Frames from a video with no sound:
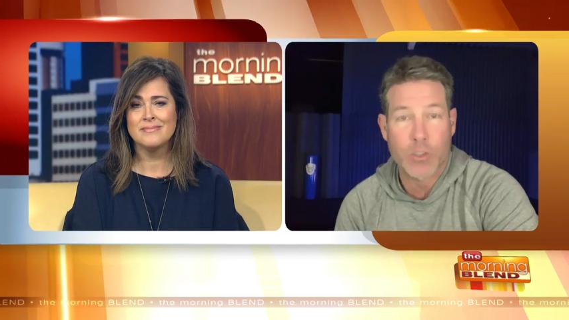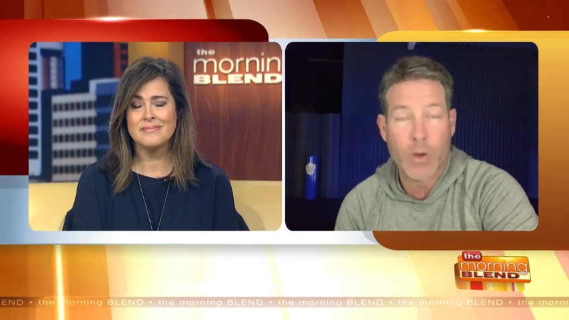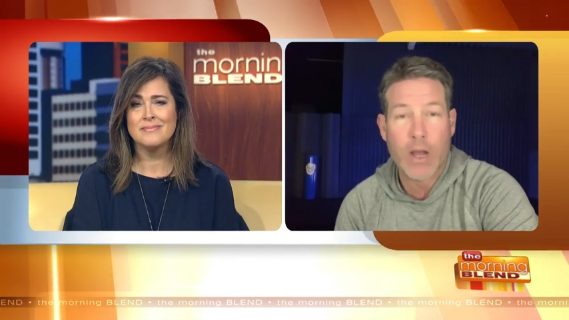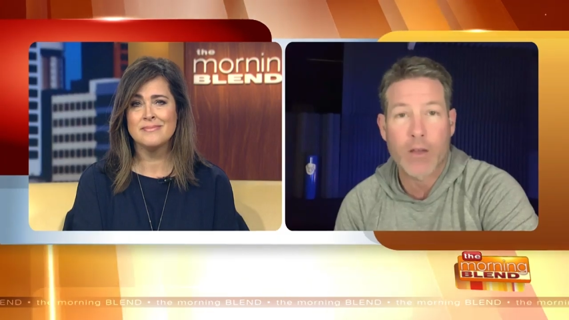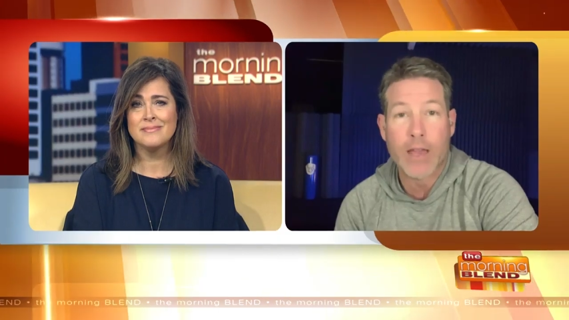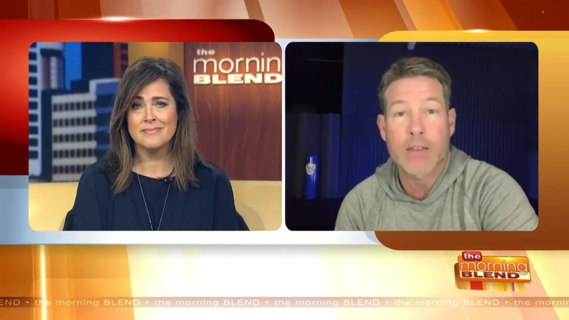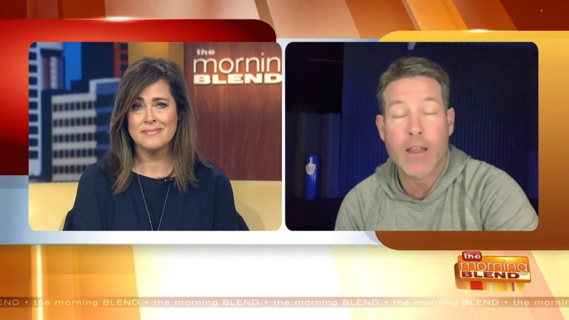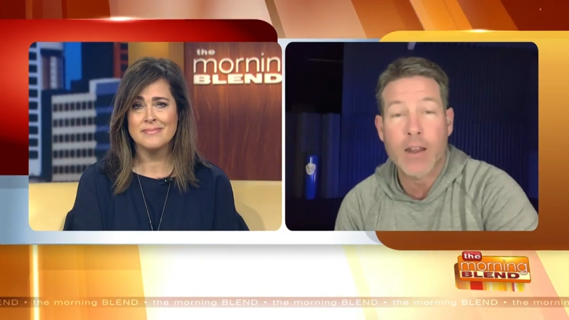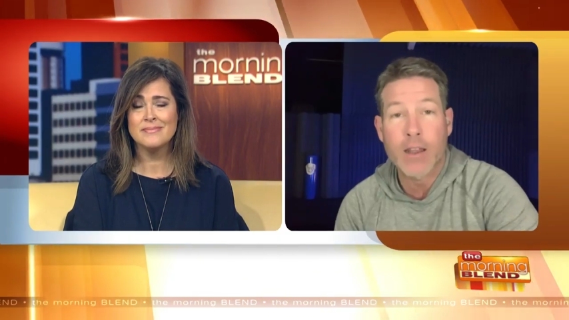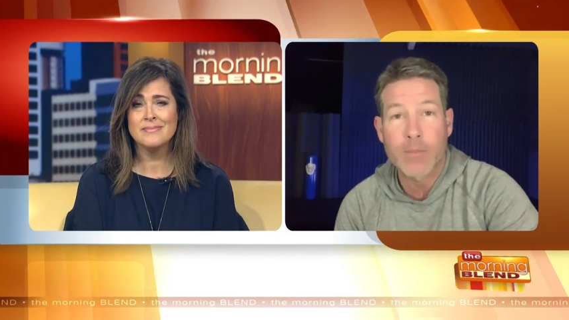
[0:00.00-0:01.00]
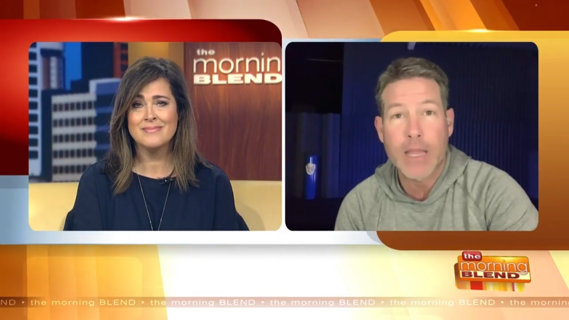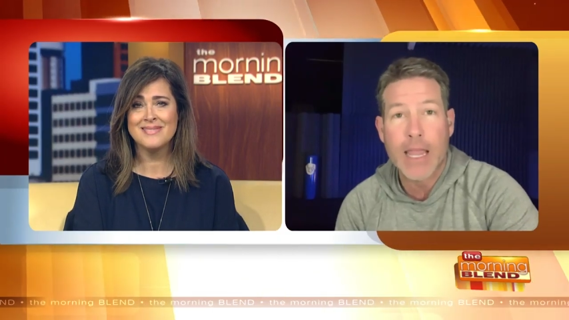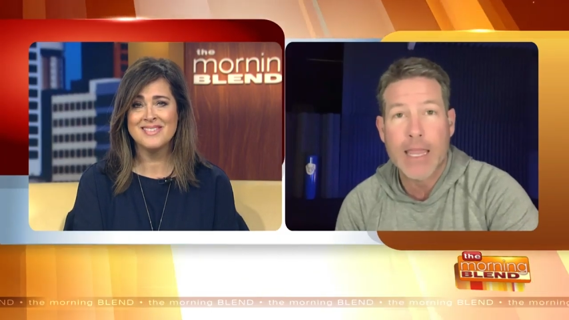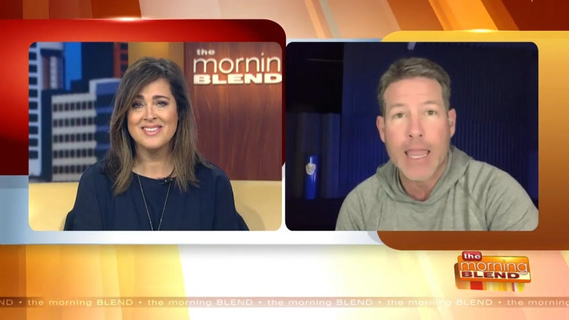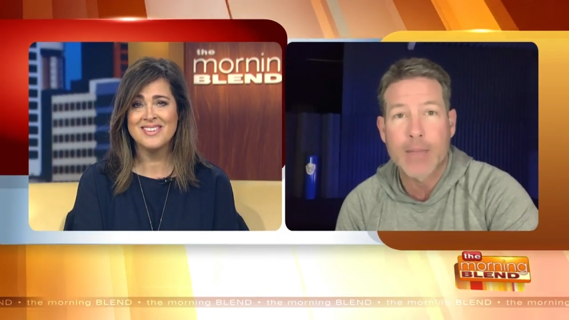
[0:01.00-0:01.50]
Speaker 1: 12th. I'd done an
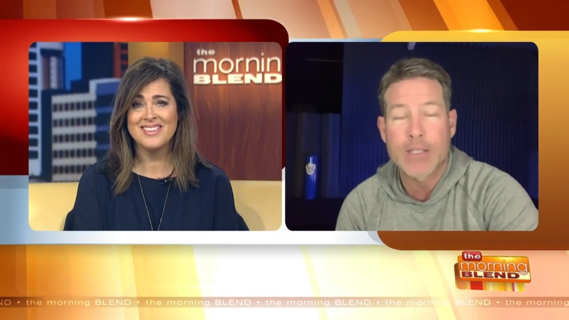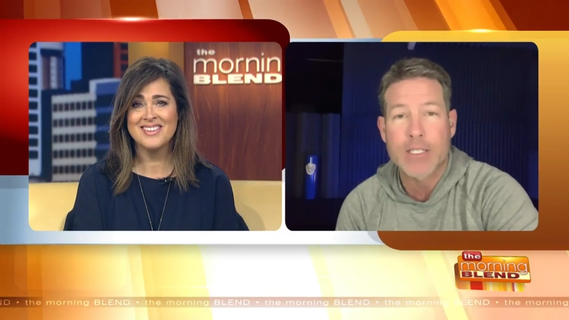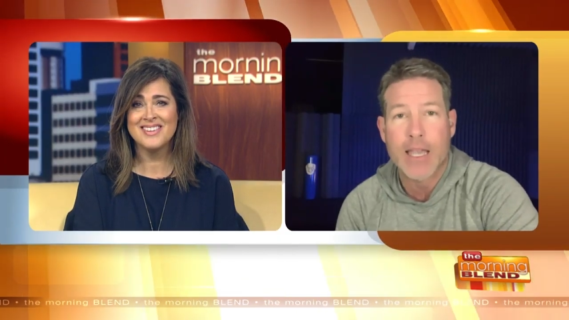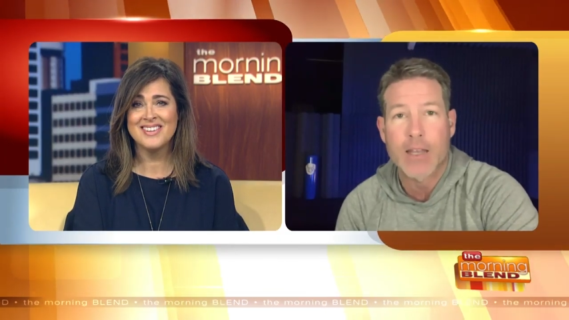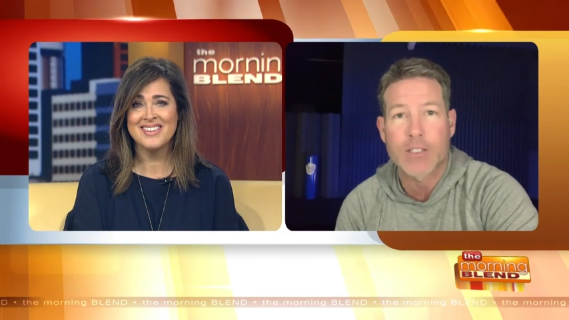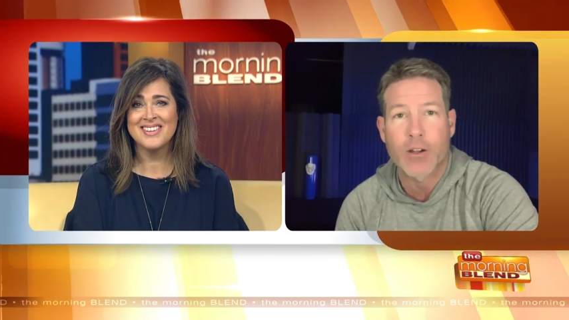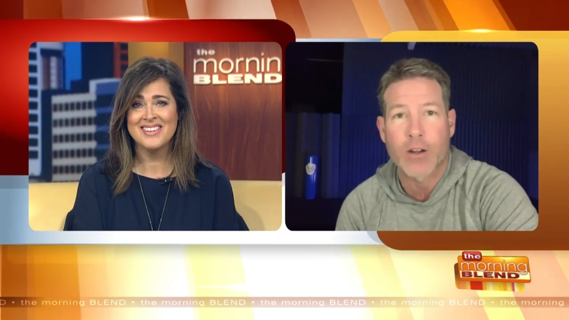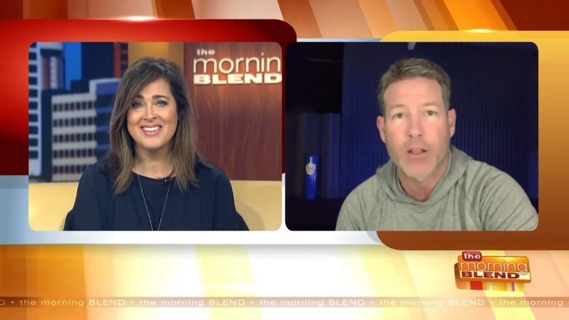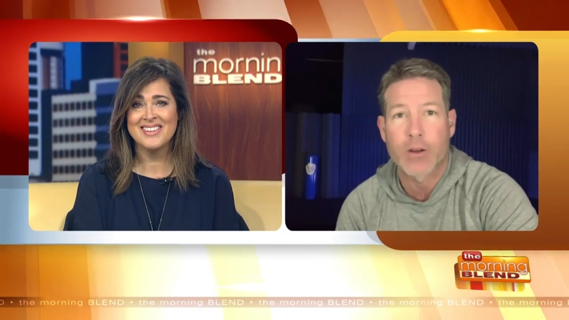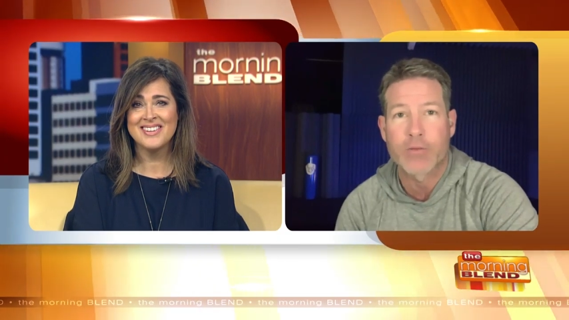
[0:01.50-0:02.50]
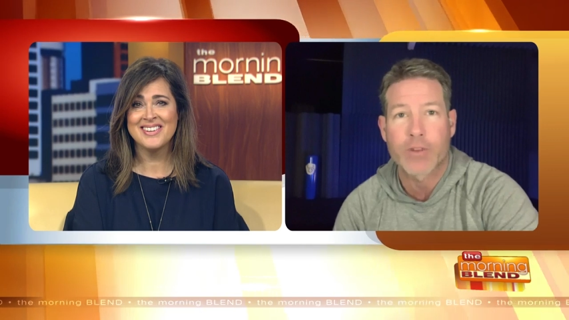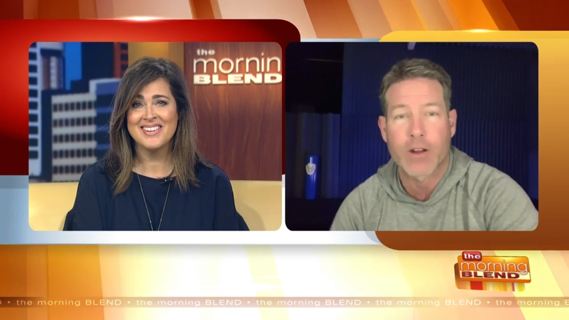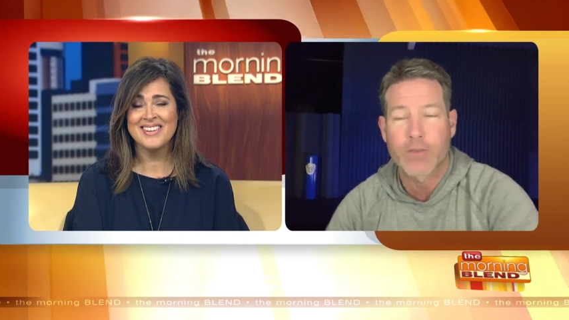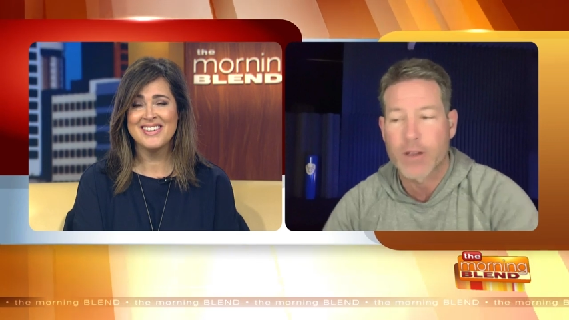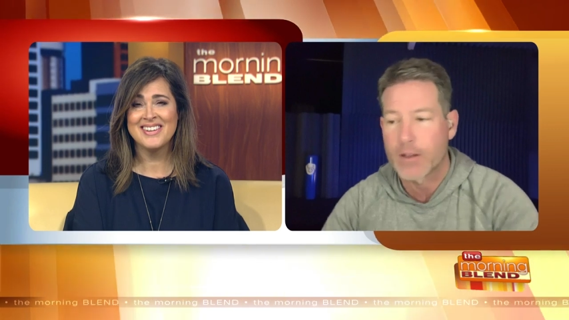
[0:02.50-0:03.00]
NBA game in San Antonio in front
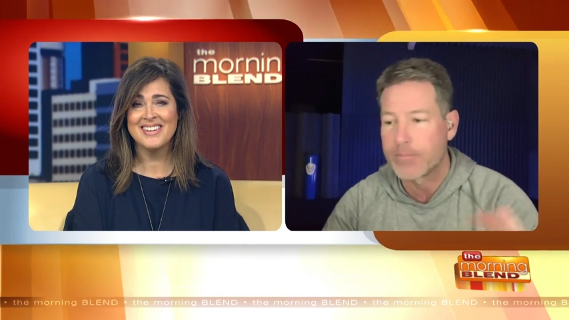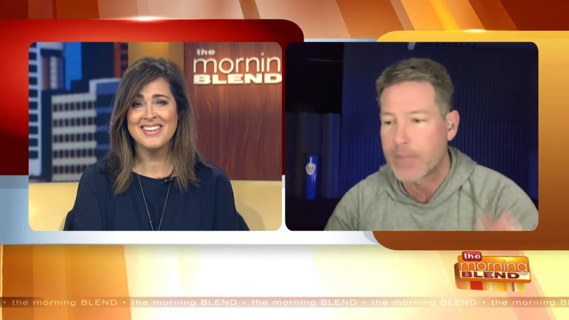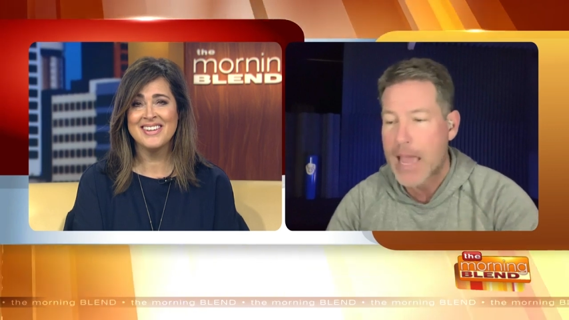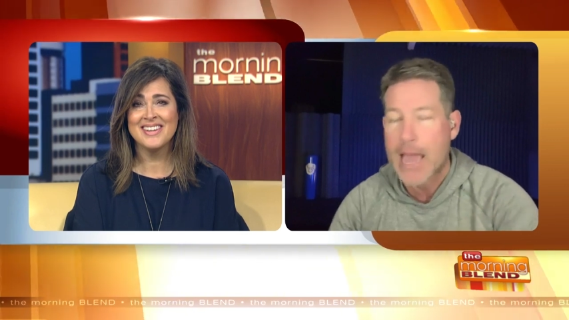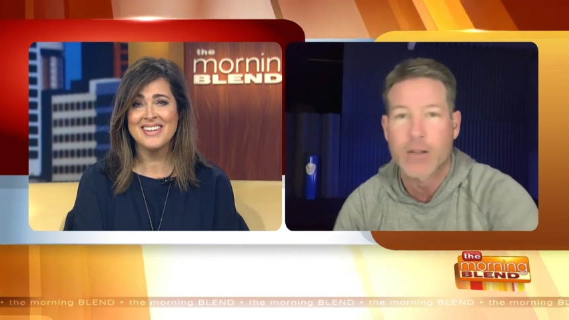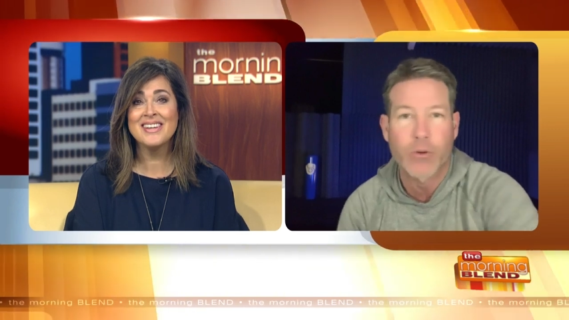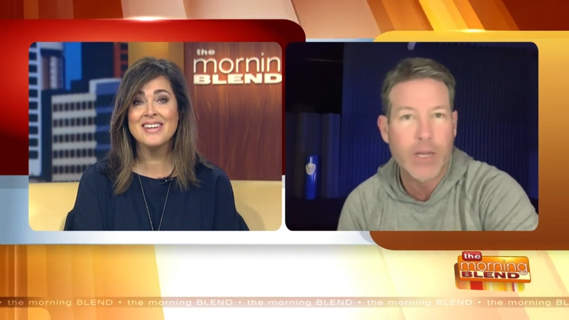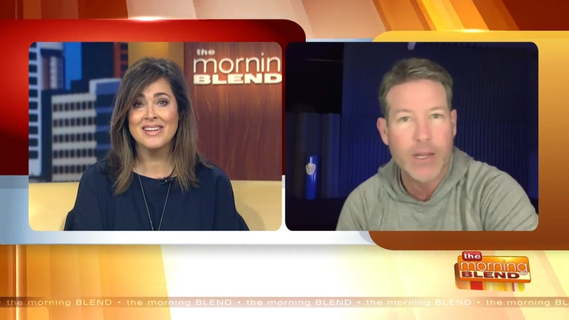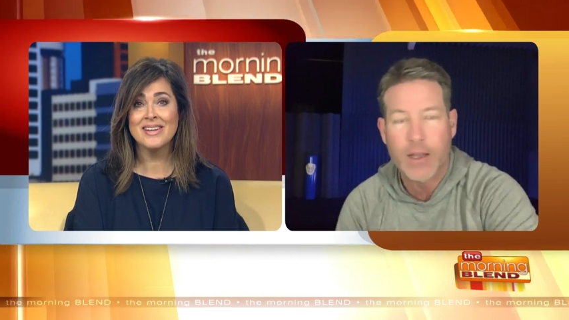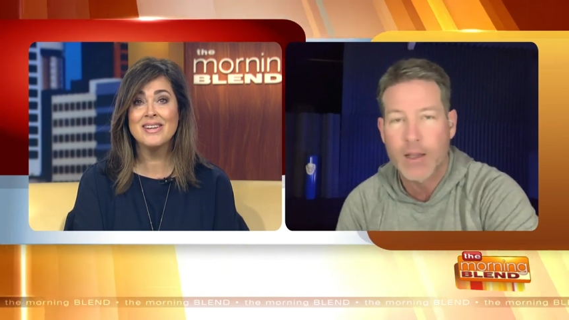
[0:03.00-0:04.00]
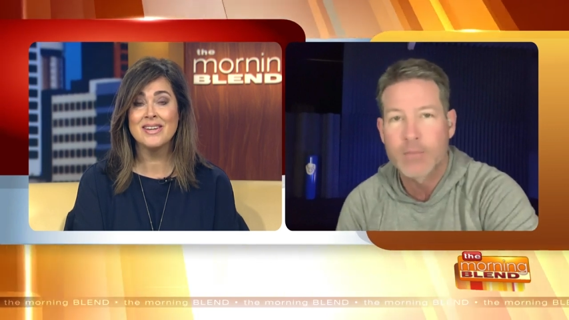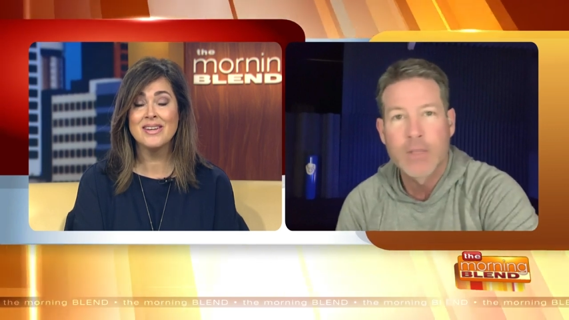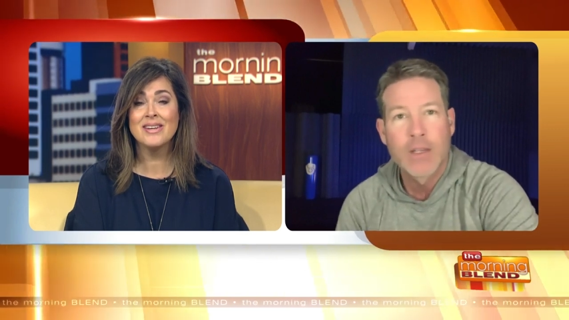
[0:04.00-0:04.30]
of a packed arena